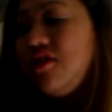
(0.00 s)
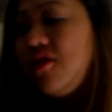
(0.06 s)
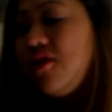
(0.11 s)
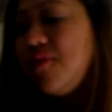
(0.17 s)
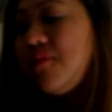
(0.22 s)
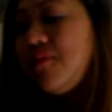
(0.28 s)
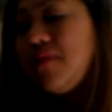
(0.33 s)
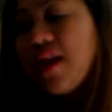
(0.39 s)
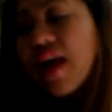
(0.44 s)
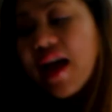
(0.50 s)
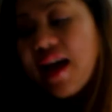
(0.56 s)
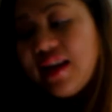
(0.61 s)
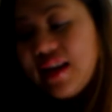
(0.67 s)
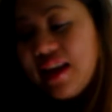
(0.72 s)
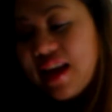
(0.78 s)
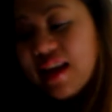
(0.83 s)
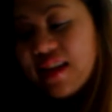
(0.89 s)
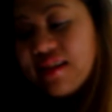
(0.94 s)
of
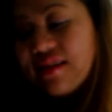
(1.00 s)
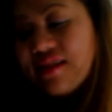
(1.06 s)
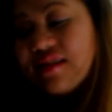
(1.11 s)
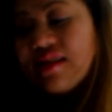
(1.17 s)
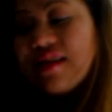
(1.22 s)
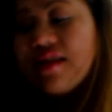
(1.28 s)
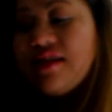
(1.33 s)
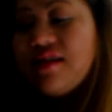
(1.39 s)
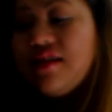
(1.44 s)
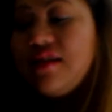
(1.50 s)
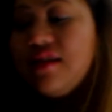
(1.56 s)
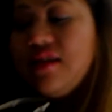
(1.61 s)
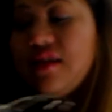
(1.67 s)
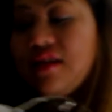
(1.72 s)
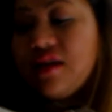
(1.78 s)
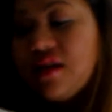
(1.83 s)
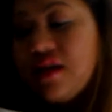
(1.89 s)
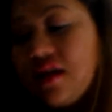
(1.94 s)
blankets here.
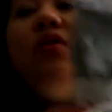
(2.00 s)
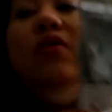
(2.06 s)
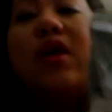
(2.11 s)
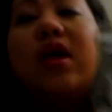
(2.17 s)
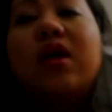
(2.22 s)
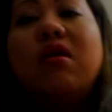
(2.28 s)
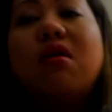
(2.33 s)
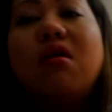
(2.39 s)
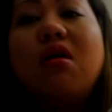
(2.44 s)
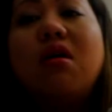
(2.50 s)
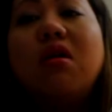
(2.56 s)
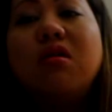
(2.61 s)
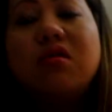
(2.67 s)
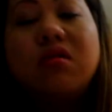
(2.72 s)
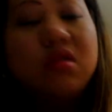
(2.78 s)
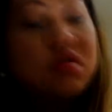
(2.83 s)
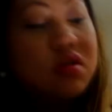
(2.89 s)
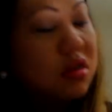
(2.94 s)
Gray
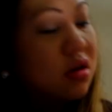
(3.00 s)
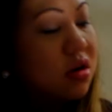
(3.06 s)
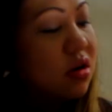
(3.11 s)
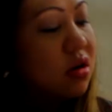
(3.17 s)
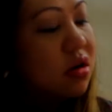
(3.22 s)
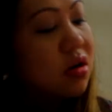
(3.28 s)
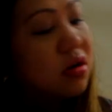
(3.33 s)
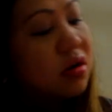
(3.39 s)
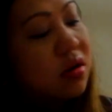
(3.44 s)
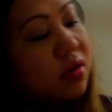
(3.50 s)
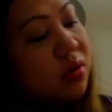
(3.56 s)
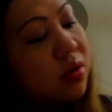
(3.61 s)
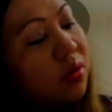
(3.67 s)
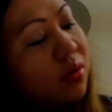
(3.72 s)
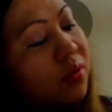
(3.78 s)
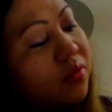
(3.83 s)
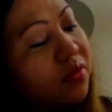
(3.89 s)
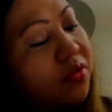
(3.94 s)
color
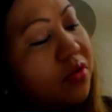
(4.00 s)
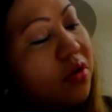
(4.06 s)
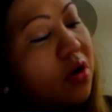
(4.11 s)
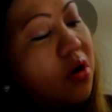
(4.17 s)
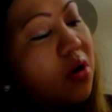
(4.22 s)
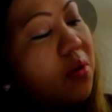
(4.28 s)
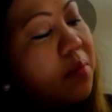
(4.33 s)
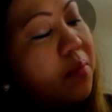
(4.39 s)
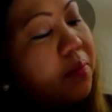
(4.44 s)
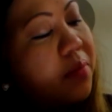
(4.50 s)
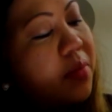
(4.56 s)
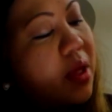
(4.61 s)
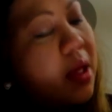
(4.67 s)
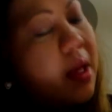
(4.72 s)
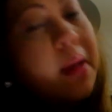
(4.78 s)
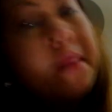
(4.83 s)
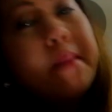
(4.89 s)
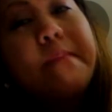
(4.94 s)
from
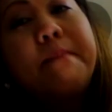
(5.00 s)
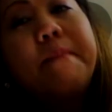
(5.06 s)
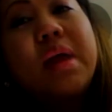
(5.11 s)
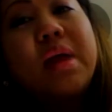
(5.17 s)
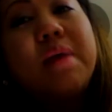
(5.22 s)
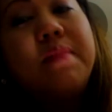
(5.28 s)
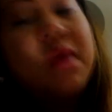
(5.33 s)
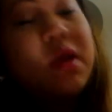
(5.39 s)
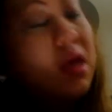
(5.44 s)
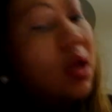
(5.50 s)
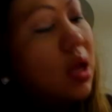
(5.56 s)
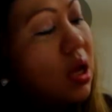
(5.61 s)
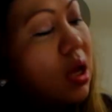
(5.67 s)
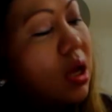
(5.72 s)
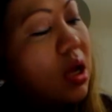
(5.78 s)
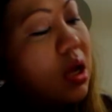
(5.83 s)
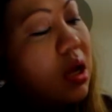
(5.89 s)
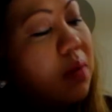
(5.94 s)
Baby
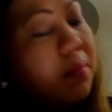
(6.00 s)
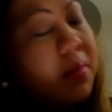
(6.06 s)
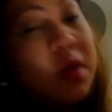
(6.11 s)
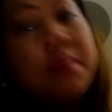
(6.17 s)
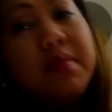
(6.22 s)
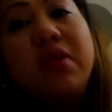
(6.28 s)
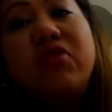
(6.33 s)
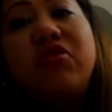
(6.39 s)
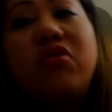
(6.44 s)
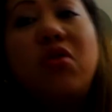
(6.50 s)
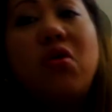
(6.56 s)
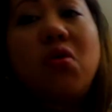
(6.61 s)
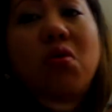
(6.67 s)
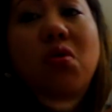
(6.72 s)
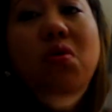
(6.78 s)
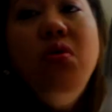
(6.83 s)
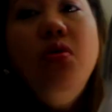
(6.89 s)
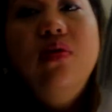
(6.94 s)
Baby
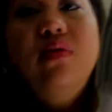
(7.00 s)
Throw,